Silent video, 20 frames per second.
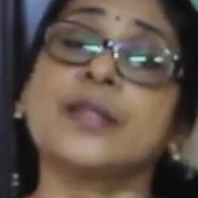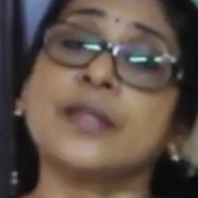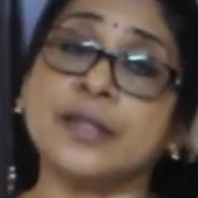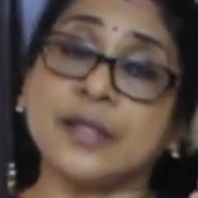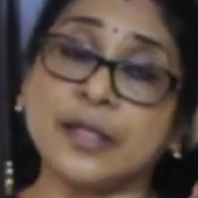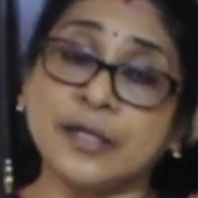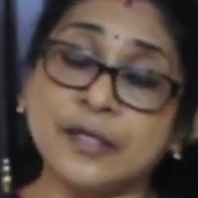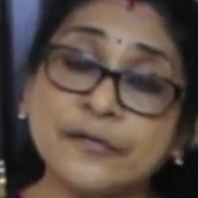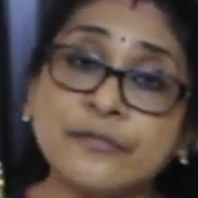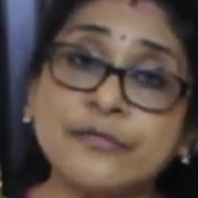
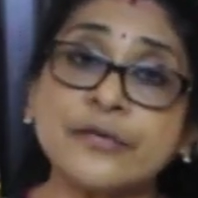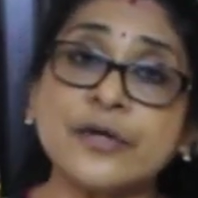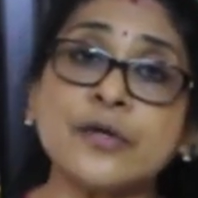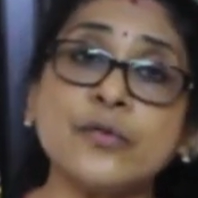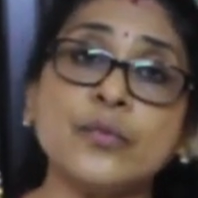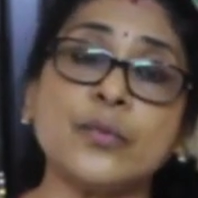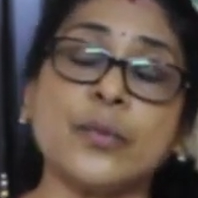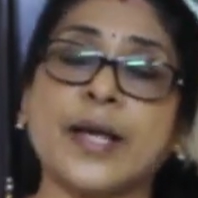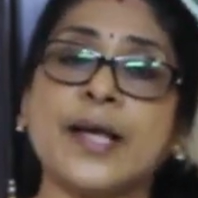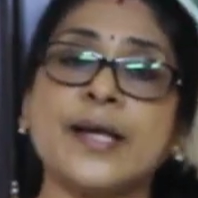the
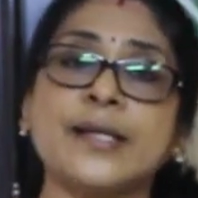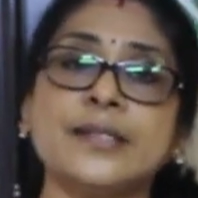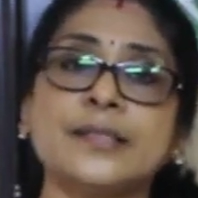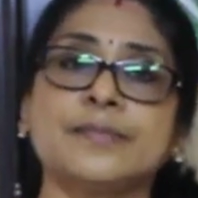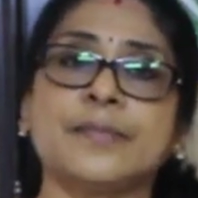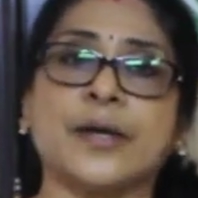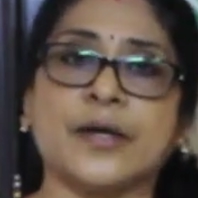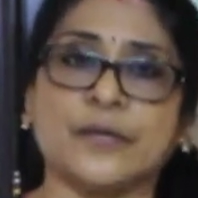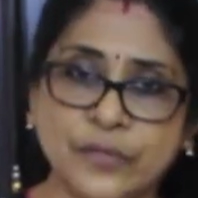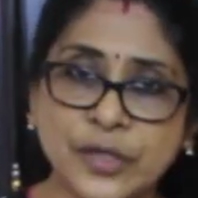different
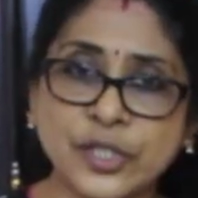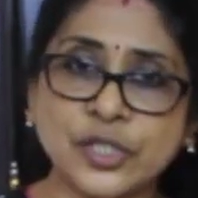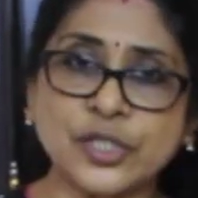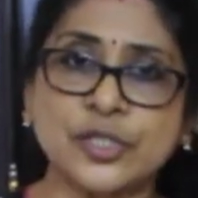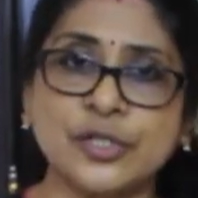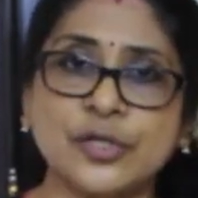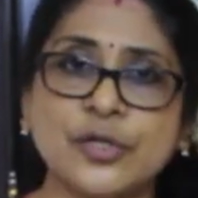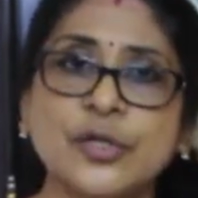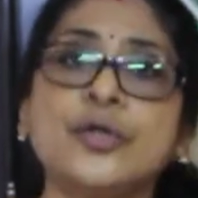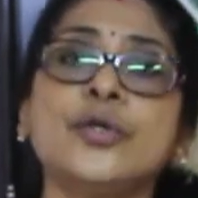ways by
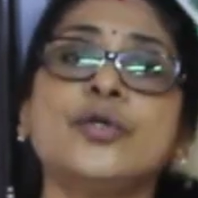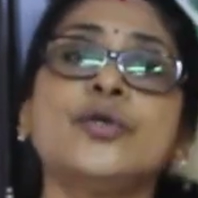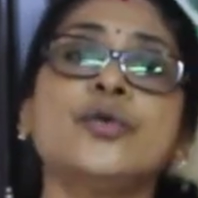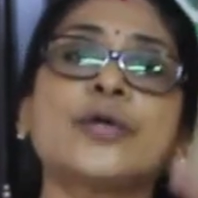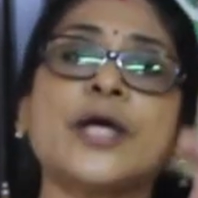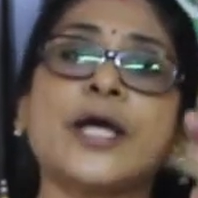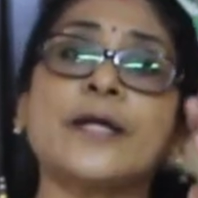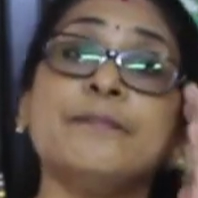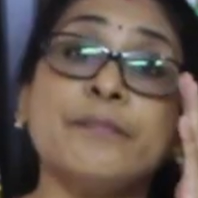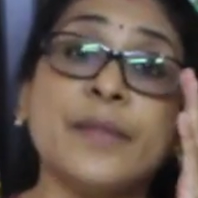which you
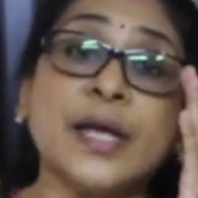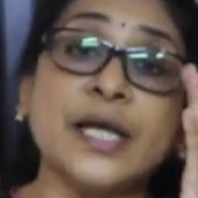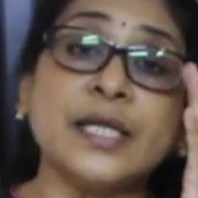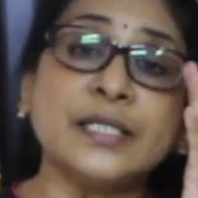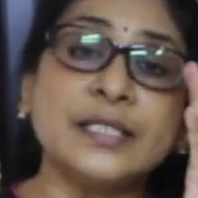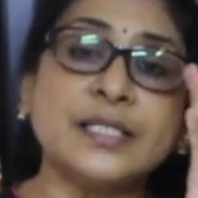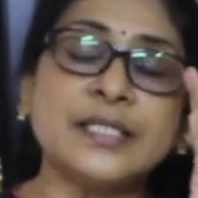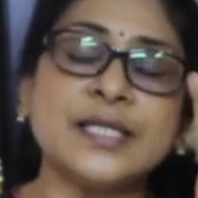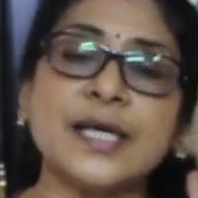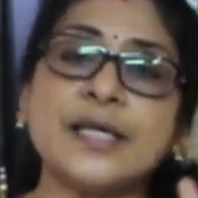can
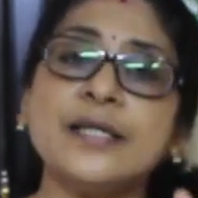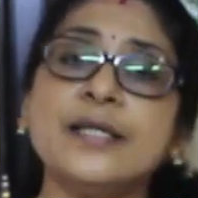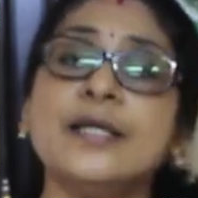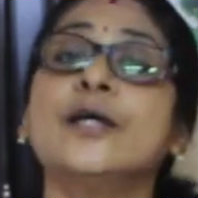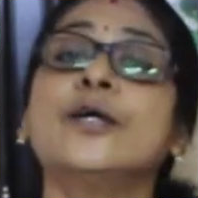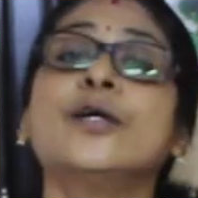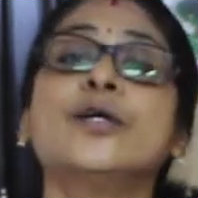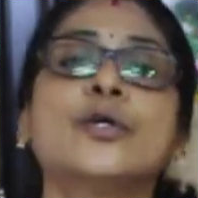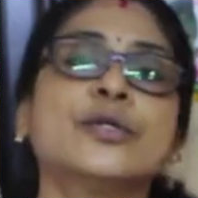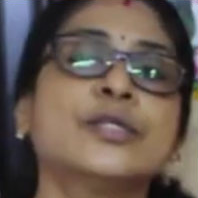maintain
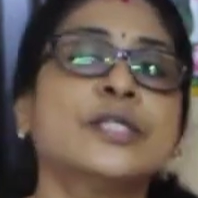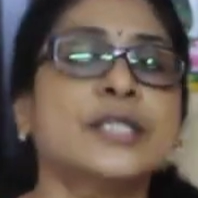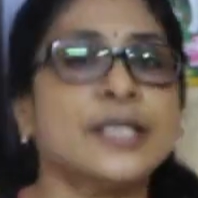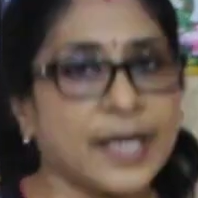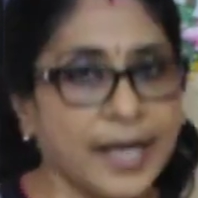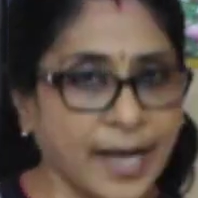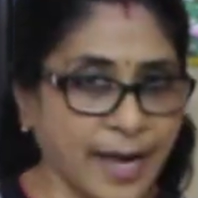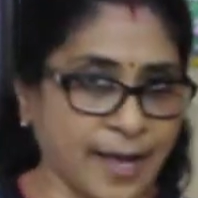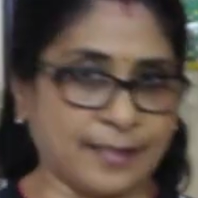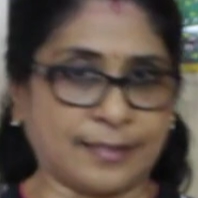good
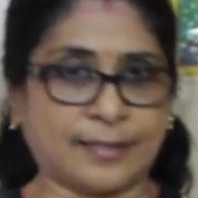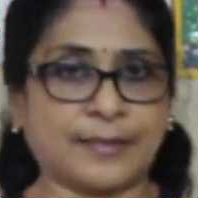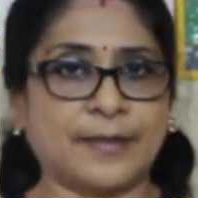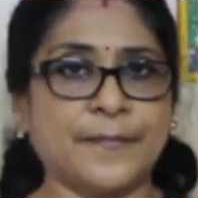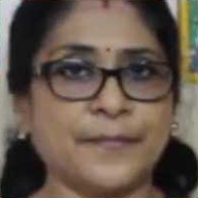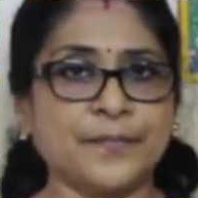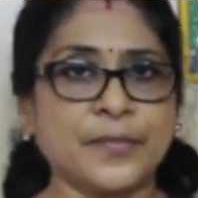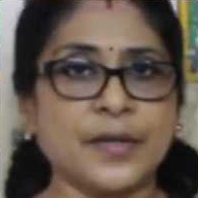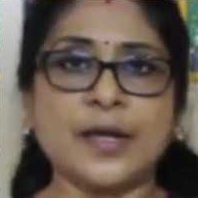health.